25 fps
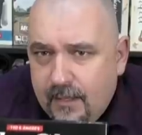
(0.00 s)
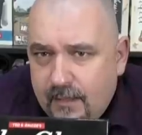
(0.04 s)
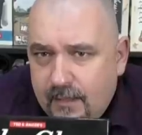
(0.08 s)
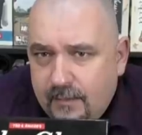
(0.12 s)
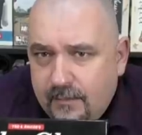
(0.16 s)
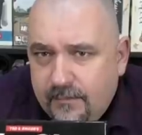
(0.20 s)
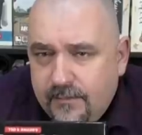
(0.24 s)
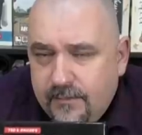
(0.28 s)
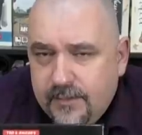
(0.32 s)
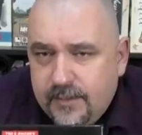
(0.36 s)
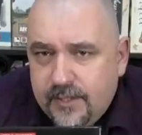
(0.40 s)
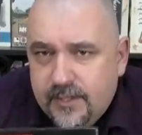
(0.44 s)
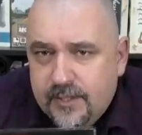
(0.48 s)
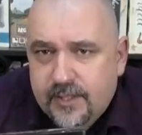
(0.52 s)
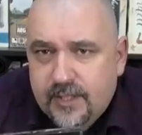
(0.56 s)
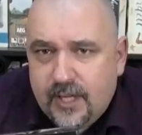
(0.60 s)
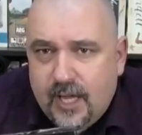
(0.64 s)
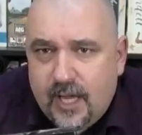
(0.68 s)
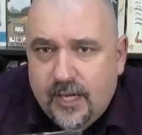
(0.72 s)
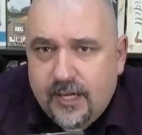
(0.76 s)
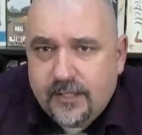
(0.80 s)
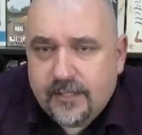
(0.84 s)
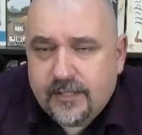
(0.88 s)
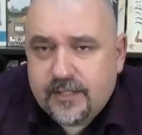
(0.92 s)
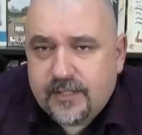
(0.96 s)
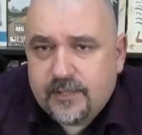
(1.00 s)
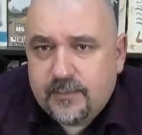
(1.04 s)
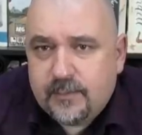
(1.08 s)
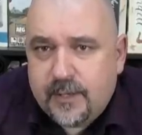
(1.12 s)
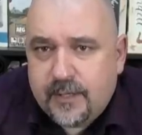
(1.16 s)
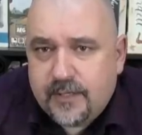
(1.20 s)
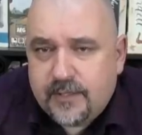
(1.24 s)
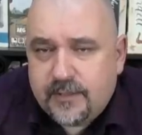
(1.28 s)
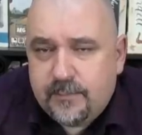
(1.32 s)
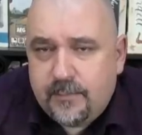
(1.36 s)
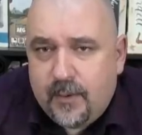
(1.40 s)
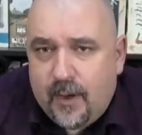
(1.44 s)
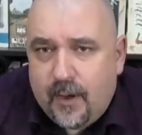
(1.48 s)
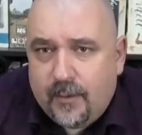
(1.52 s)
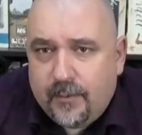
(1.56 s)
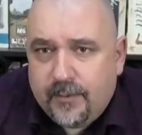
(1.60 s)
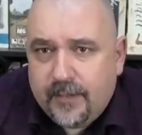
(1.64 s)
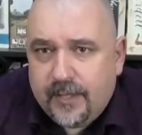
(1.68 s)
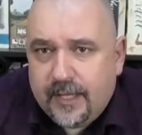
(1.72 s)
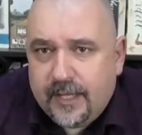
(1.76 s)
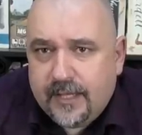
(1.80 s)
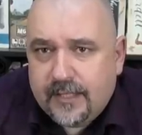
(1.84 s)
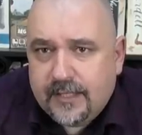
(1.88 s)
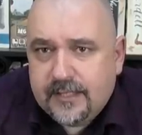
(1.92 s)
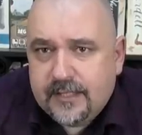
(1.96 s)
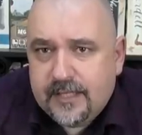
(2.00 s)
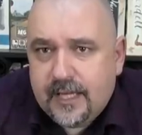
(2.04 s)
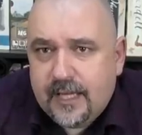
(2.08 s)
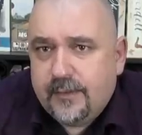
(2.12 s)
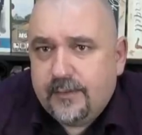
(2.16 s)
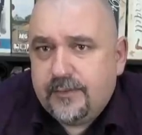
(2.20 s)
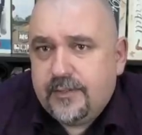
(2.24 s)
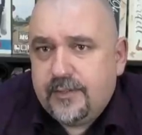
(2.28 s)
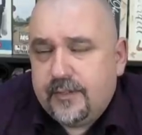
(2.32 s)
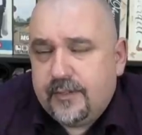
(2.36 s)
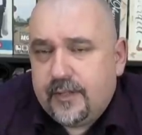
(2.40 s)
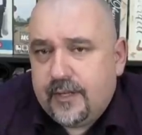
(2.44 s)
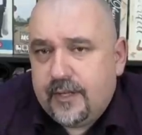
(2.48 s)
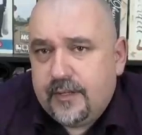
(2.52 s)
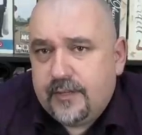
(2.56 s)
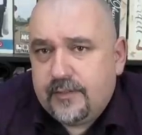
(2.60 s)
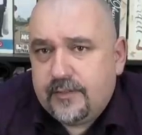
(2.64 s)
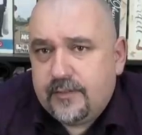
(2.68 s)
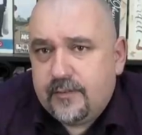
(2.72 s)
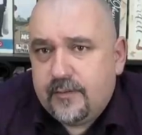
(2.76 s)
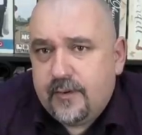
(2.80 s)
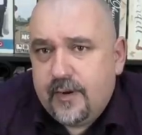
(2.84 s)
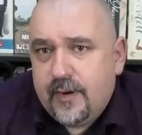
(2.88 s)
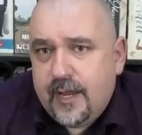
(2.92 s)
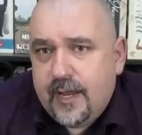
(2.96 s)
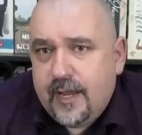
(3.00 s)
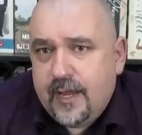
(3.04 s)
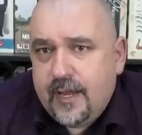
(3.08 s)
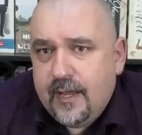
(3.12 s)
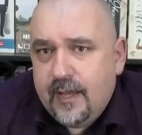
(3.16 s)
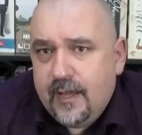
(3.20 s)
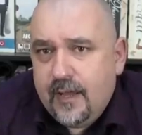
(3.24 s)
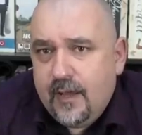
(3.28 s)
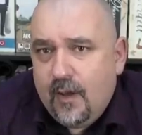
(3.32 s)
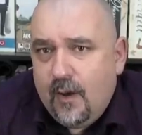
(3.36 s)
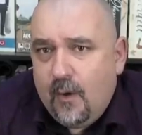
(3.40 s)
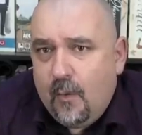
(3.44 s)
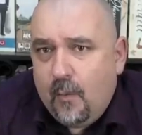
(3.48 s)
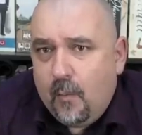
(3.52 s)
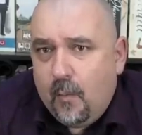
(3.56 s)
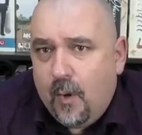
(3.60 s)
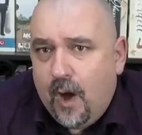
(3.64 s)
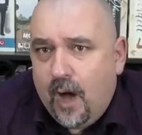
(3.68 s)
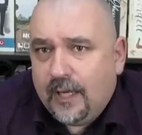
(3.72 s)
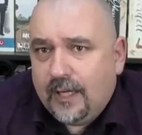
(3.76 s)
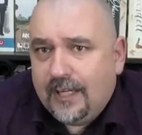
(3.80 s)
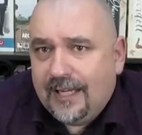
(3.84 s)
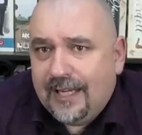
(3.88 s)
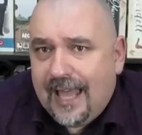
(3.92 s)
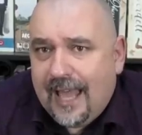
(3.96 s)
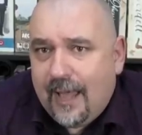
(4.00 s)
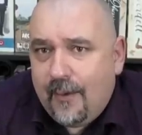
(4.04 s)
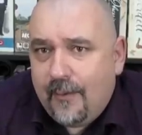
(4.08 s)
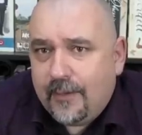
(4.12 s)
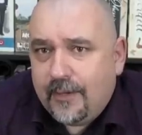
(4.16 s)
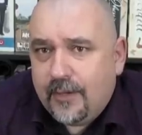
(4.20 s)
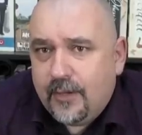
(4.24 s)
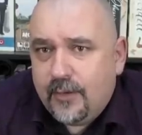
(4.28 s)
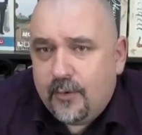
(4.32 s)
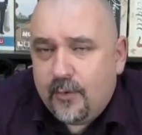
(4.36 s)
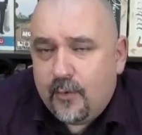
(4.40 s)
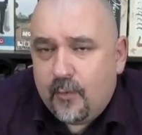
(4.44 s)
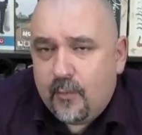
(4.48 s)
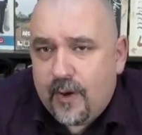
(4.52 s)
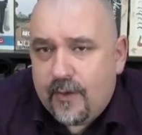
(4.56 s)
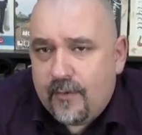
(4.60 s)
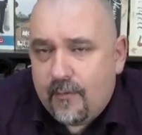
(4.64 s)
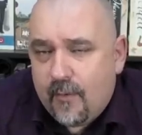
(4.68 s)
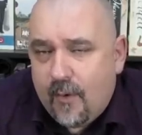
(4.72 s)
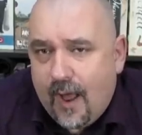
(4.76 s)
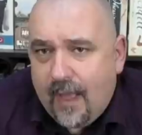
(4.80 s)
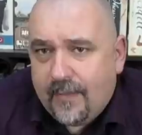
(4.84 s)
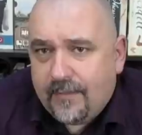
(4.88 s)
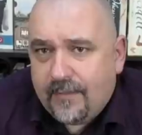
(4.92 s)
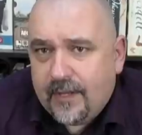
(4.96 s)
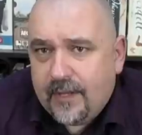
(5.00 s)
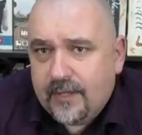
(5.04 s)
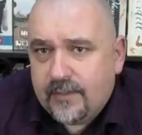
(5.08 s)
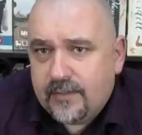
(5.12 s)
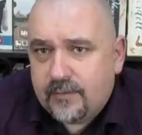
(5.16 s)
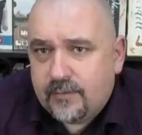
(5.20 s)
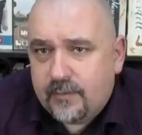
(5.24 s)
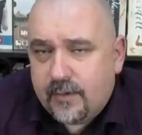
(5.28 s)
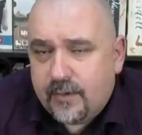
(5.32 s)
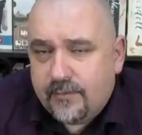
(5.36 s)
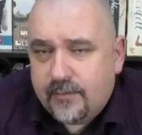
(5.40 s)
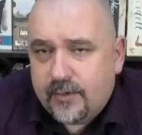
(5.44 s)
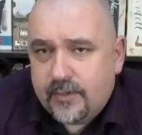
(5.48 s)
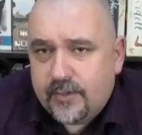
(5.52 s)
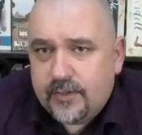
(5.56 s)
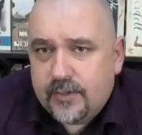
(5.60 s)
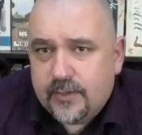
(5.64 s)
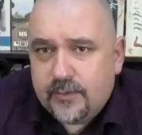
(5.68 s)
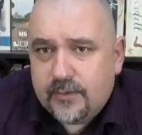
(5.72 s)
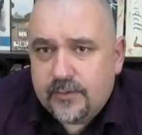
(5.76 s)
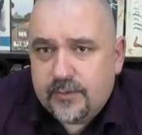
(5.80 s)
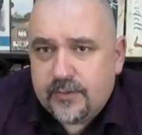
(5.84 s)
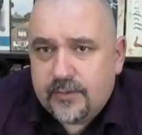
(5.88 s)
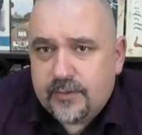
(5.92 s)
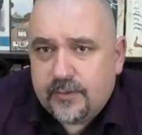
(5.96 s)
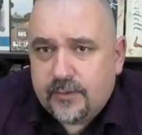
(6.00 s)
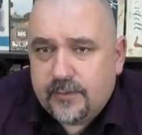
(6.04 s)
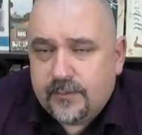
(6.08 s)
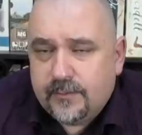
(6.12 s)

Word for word: this is kind of the sweet spot. It tells you the history while allowing you to rewrite the history if you choose to.